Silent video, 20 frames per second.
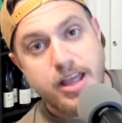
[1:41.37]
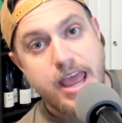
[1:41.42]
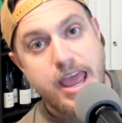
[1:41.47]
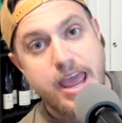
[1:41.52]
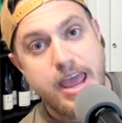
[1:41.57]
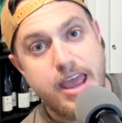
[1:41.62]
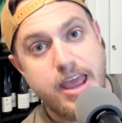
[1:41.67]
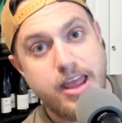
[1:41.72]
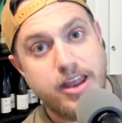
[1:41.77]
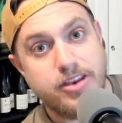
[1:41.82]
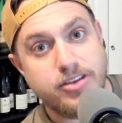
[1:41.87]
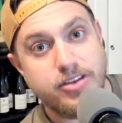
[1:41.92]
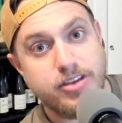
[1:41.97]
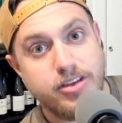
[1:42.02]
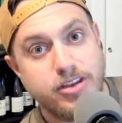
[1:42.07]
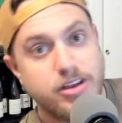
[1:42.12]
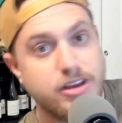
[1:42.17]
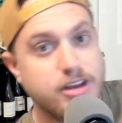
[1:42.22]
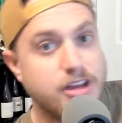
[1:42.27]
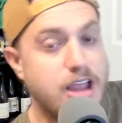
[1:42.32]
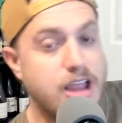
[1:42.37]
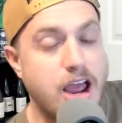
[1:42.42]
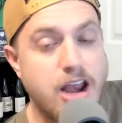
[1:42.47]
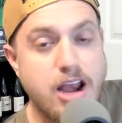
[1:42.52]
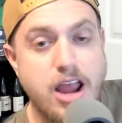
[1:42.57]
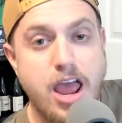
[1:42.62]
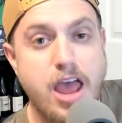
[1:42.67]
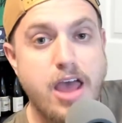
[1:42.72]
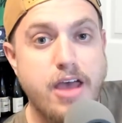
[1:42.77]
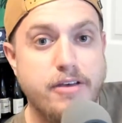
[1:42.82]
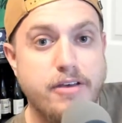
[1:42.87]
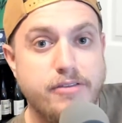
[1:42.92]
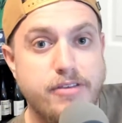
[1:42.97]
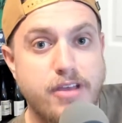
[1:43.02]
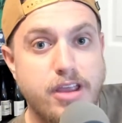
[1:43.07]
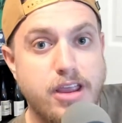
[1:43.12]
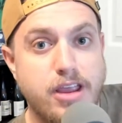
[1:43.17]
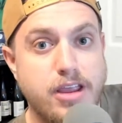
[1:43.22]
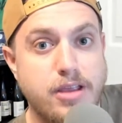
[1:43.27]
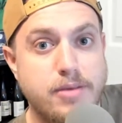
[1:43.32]
and kind of have
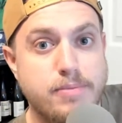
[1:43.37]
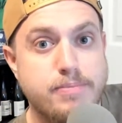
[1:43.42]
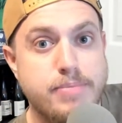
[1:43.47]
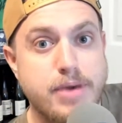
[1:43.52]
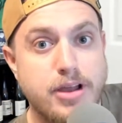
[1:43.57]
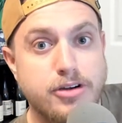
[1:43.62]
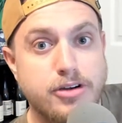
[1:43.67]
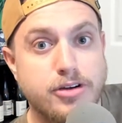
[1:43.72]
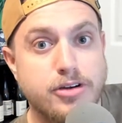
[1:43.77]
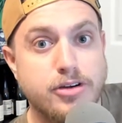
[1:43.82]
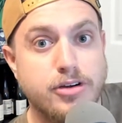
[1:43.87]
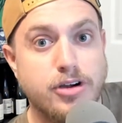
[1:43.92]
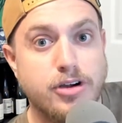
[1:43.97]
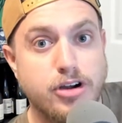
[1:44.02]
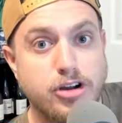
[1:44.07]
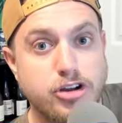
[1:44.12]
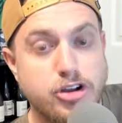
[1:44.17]
a better